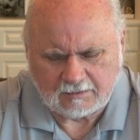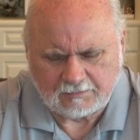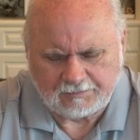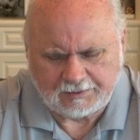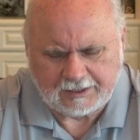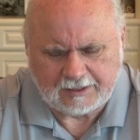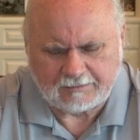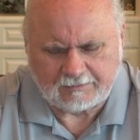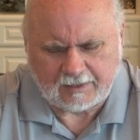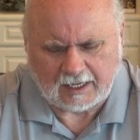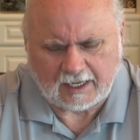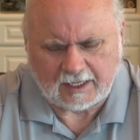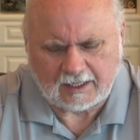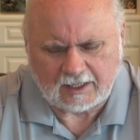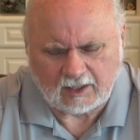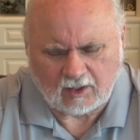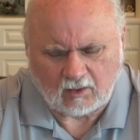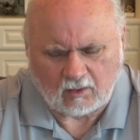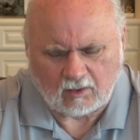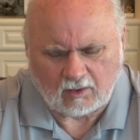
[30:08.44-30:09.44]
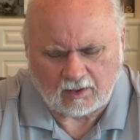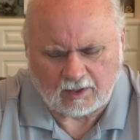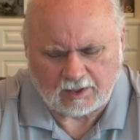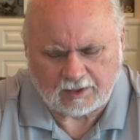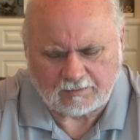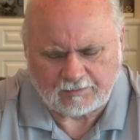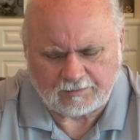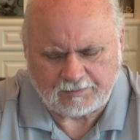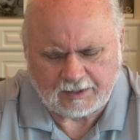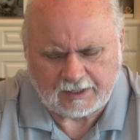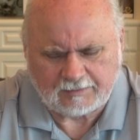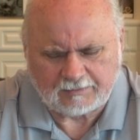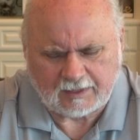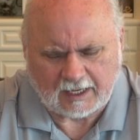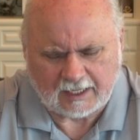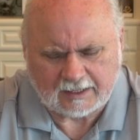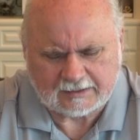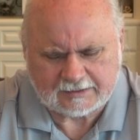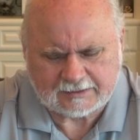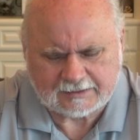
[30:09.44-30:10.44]
Be my Lord and be
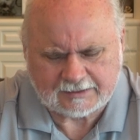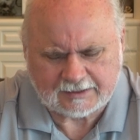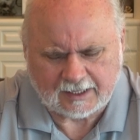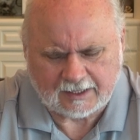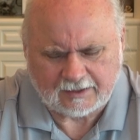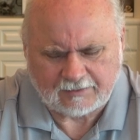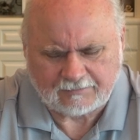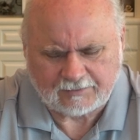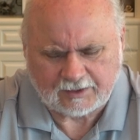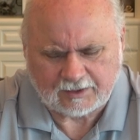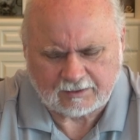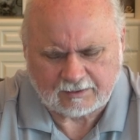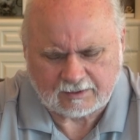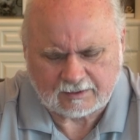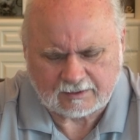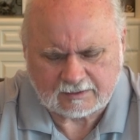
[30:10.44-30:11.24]
my Savior.